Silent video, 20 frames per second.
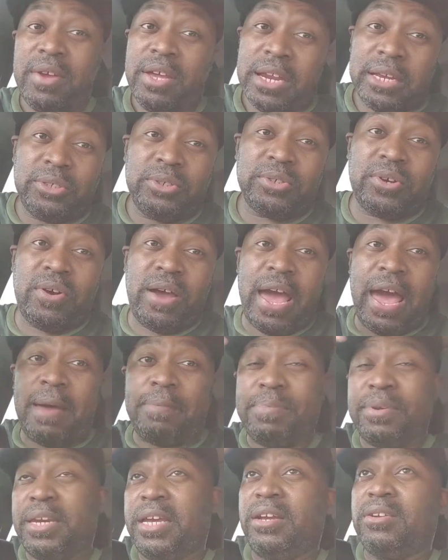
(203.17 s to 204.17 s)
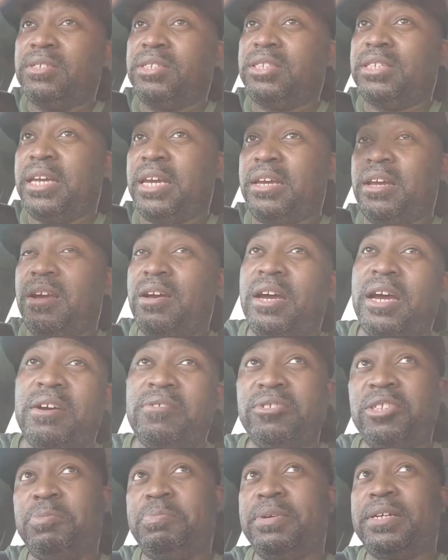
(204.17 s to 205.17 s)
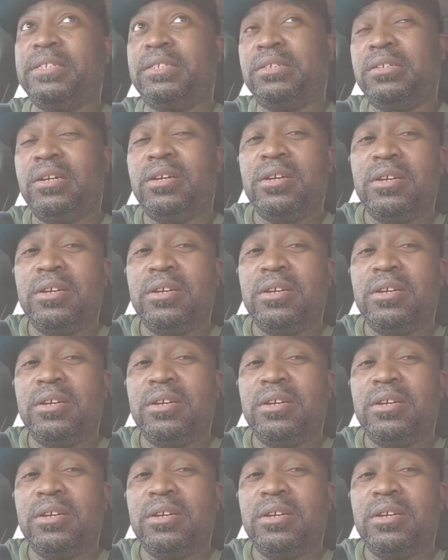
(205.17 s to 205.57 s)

That's what's gonna happen. They're gonna say Errol Spence,